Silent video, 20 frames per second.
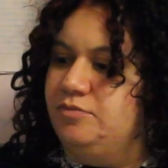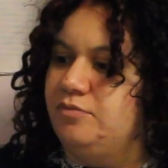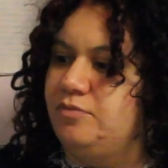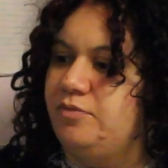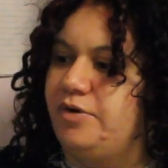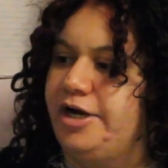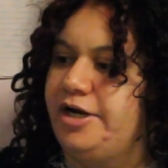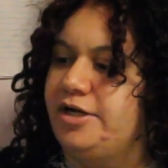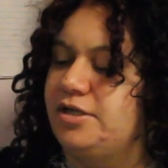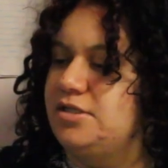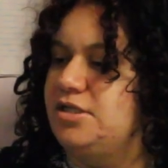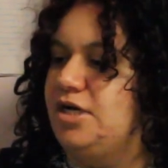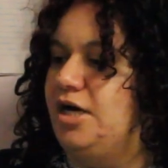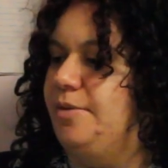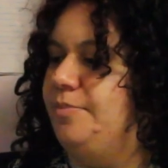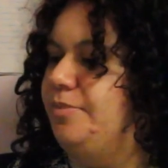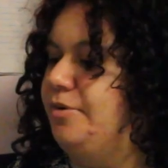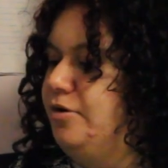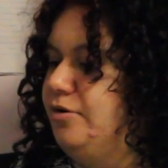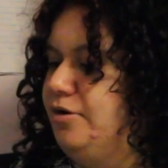Right on
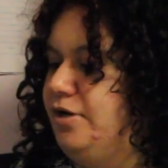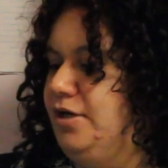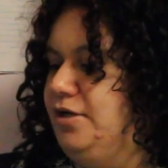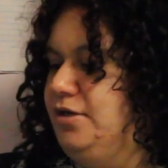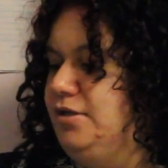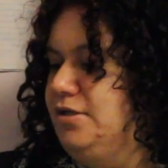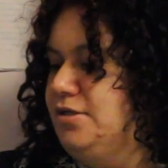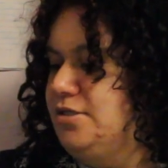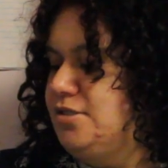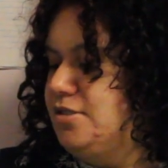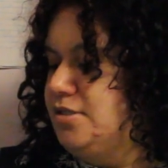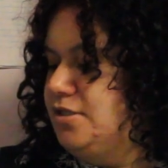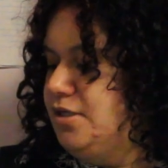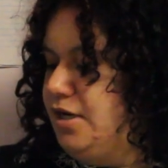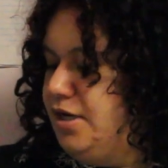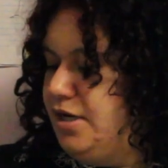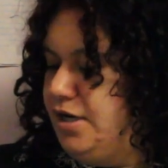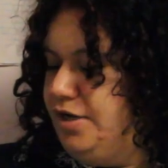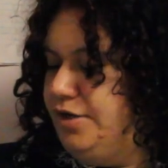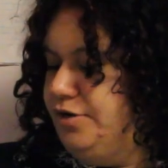top. Okay, this is
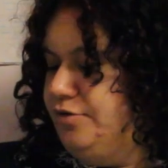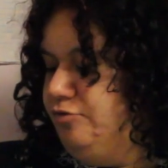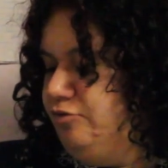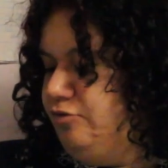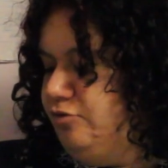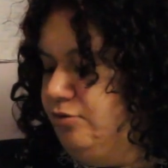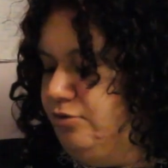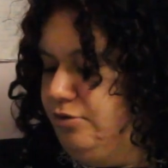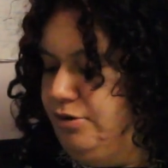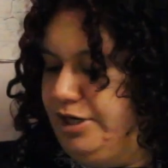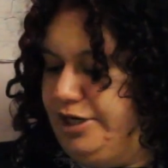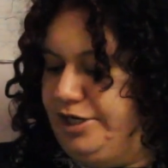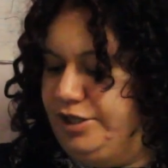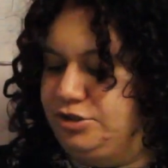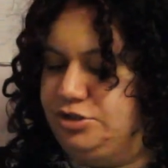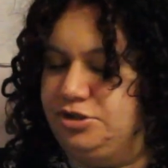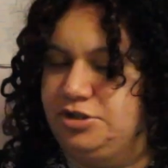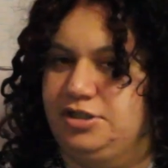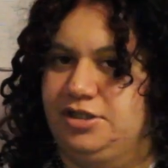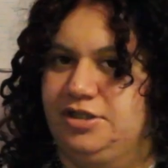kind of cool
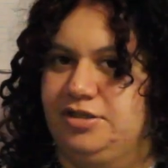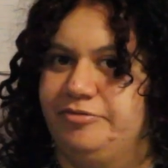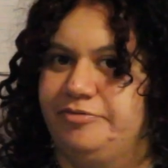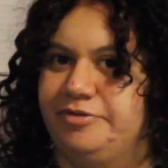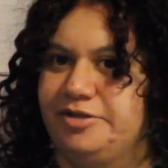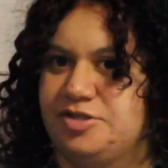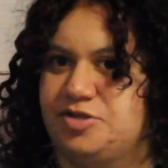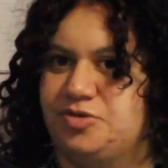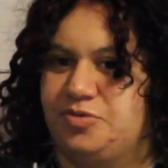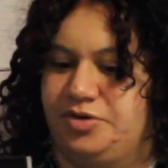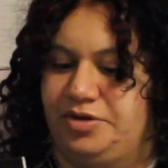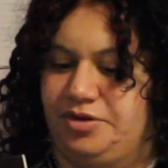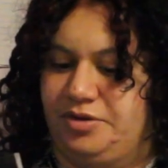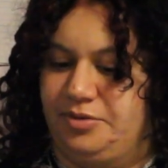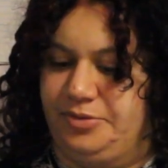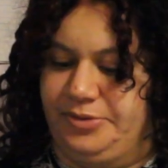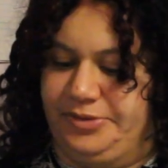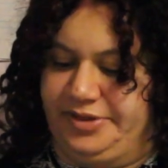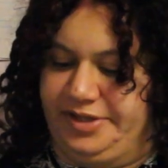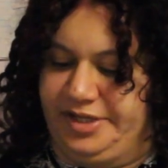actually. This is one of the
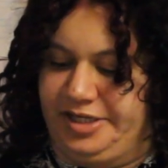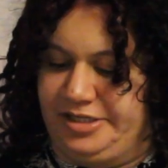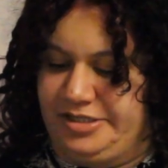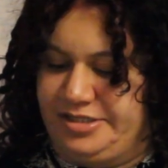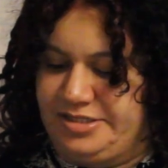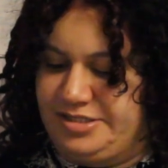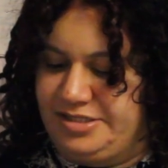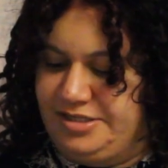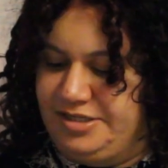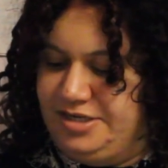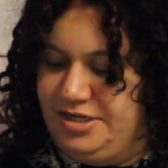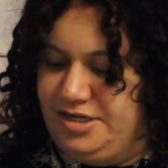cool things.